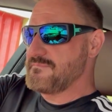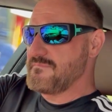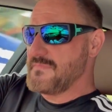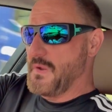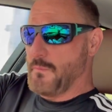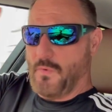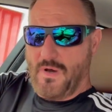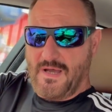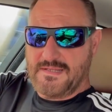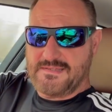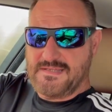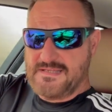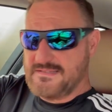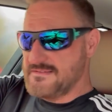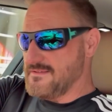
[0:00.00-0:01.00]
What I
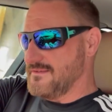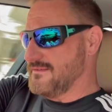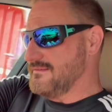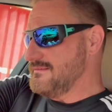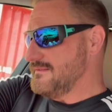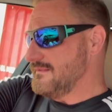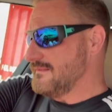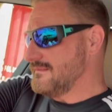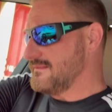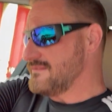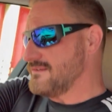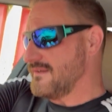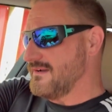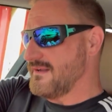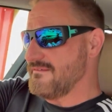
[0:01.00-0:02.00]
did do, because
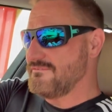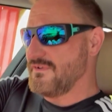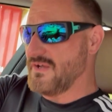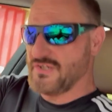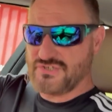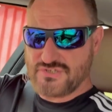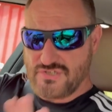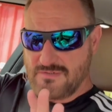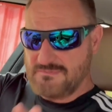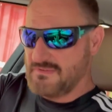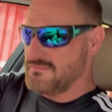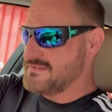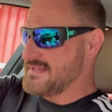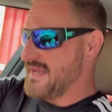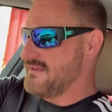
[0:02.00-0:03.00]
I kind of like assumed it
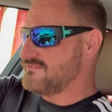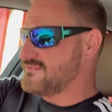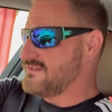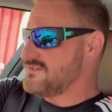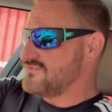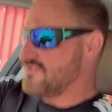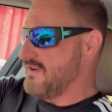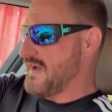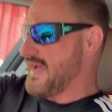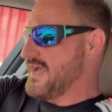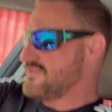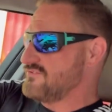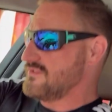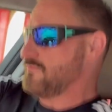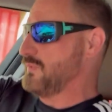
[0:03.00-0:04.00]
was down to the
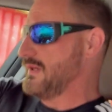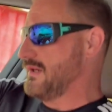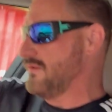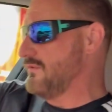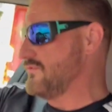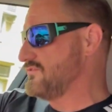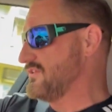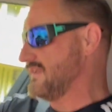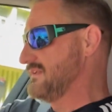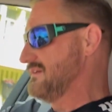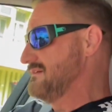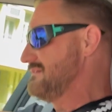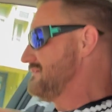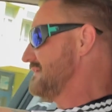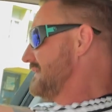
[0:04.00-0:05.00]
tyres and the wheels. I knew,